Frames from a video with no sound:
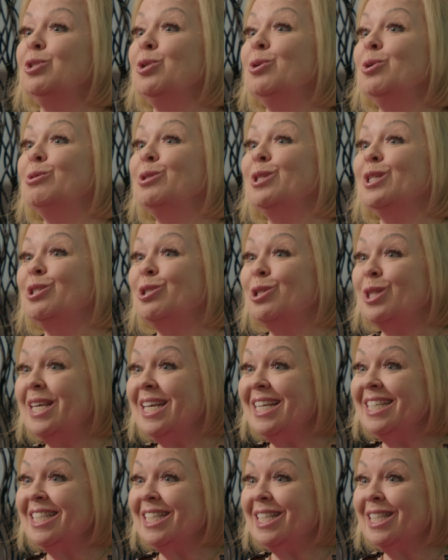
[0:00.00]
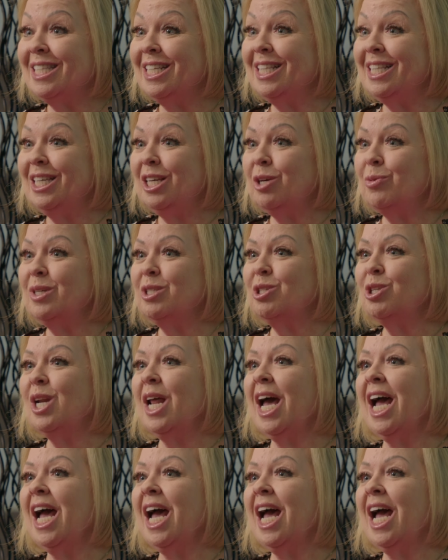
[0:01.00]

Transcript: no such thing as a silly question.